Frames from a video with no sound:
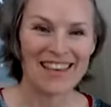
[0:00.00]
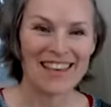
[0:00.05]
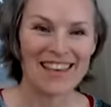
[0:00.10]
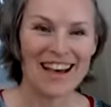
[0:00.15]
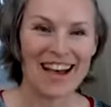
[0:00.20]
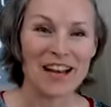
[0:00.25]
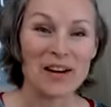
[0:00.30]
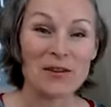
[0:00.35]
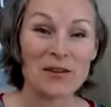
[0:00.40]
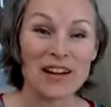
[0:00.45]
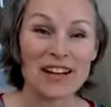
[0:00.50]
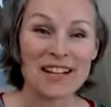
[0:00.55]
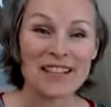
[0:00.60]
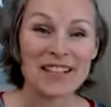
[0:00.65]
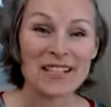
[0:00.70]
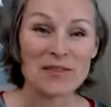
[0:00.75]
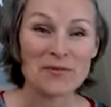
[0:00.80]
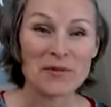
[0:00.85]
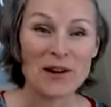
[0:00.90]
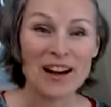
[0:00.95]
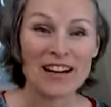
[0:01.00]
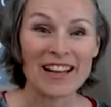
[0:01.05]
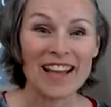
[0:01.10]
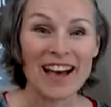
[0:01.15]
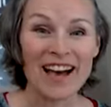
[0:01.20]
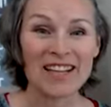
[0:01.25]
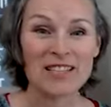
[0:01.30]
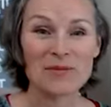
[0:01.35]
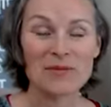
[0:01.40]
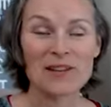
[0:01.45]
I created this
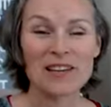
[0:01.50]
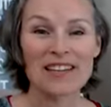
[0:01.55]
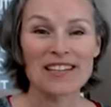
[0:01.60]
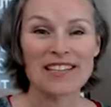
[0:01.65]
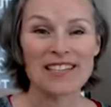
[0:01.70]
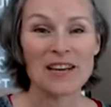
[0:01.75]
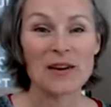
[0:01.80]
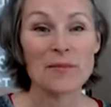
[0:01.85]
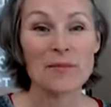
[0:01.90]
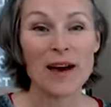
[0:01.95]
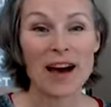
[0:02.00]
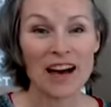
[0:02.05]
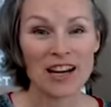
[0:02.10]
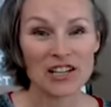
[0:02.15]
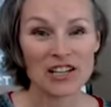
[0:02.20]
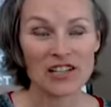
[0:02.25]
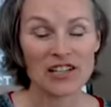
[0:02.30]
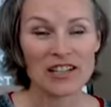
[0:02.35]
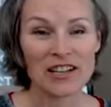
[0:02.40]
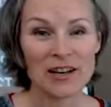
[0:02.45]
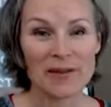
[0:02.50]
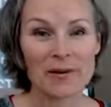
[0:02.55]
broadcast because I am passionate